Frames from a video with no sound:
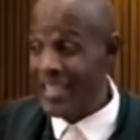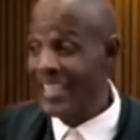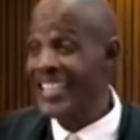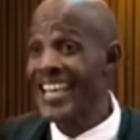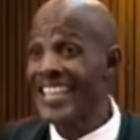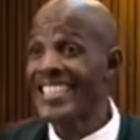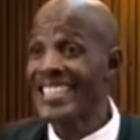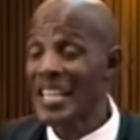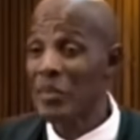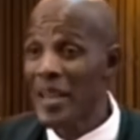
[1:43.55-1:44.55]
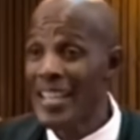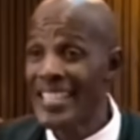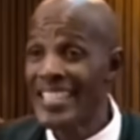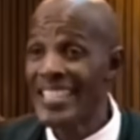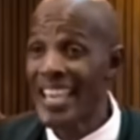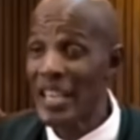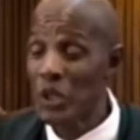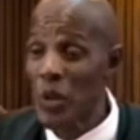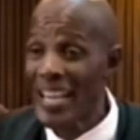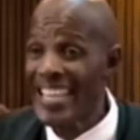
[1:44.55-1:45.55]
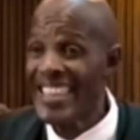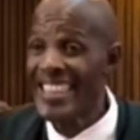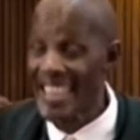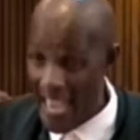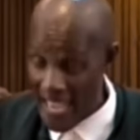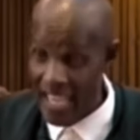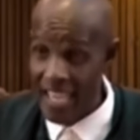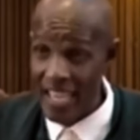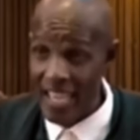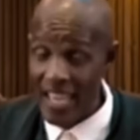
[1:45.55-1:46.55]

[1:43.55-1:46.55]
that that statement is actually there